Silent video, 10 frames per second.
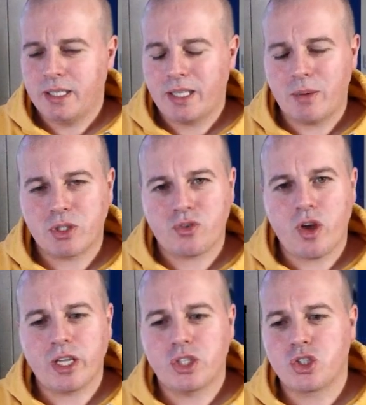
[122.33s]
they were
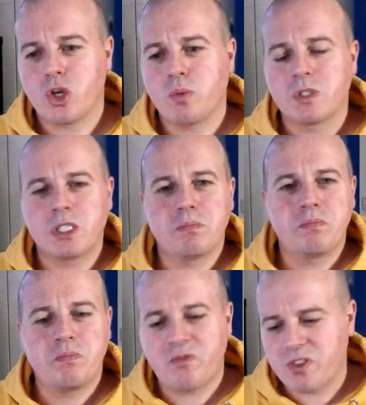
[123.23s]
trying to show him
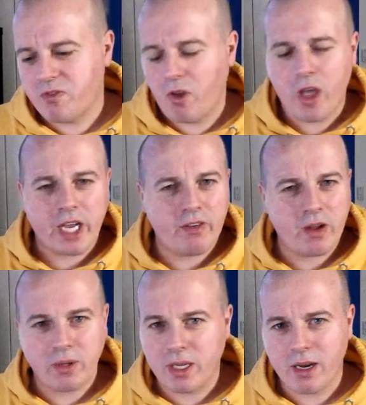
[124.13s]
flying
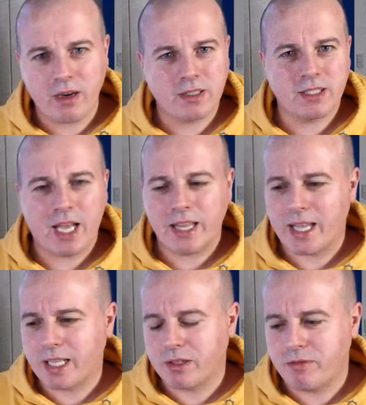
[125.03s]
around the earth, and
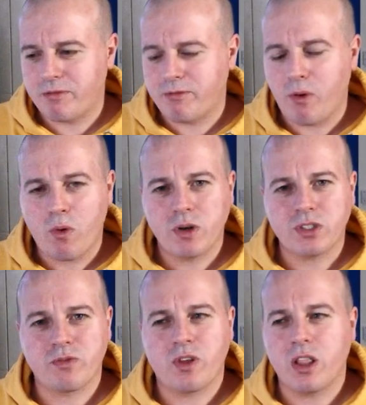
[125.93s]
that the
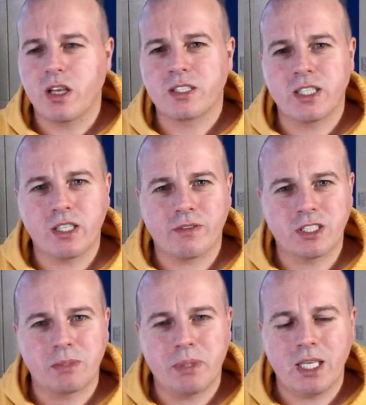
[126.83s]
force or velocity of
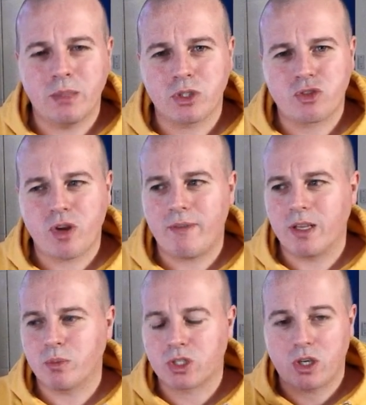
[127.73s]
the speed he was
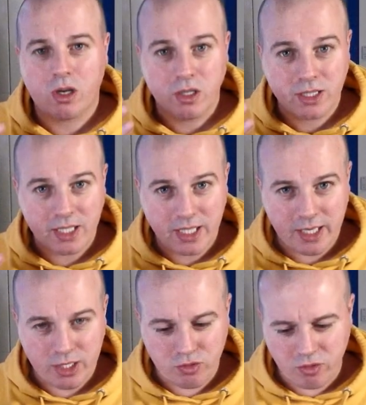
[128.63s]
traveling was causing the
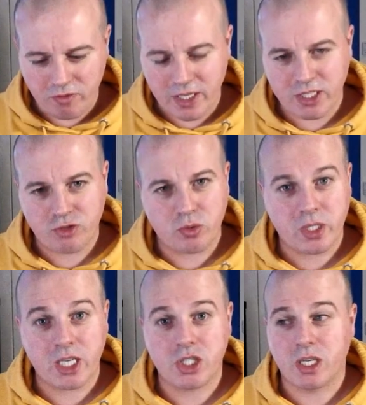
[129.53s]
earth to reverse its
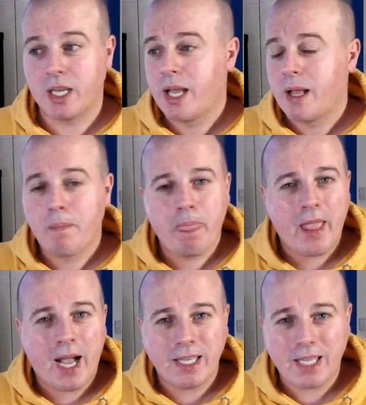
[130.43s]
rotation.
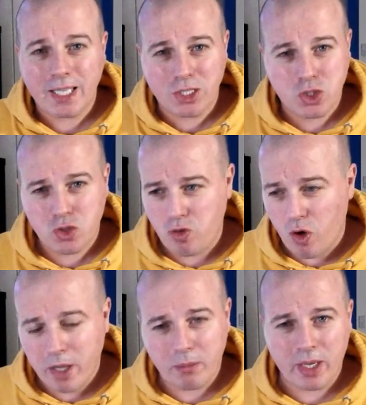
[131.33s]
And that
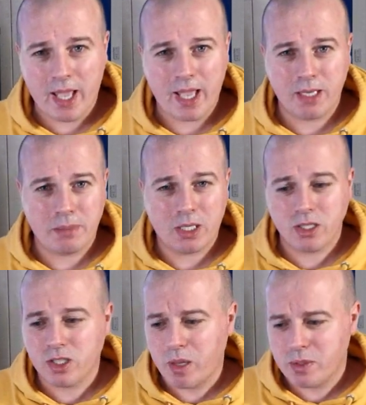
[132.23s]
destroyed my head,
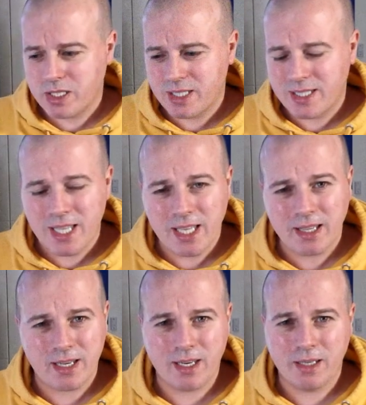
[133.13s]
because I was
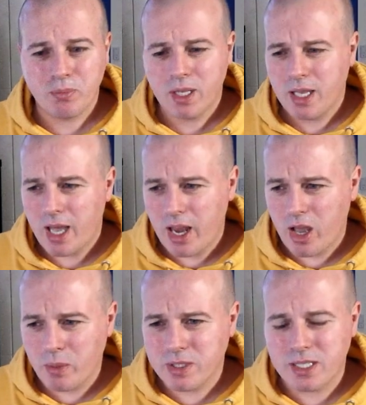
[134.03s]
sitting there and
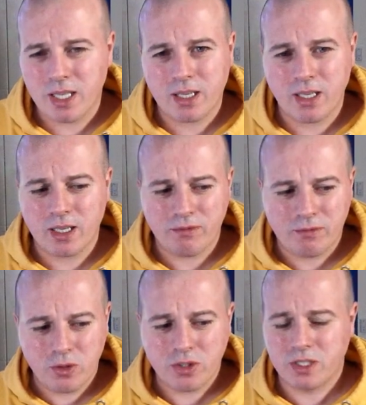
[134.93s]
I was thinking,
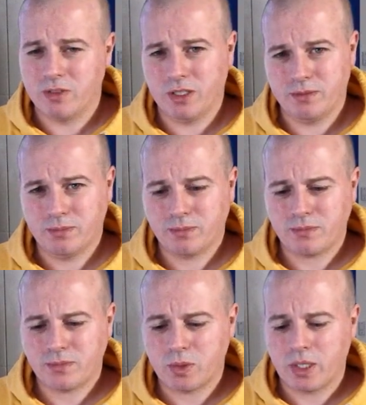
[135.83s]
first of all,
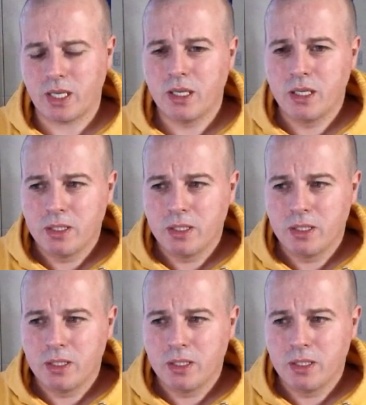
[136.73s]
okay,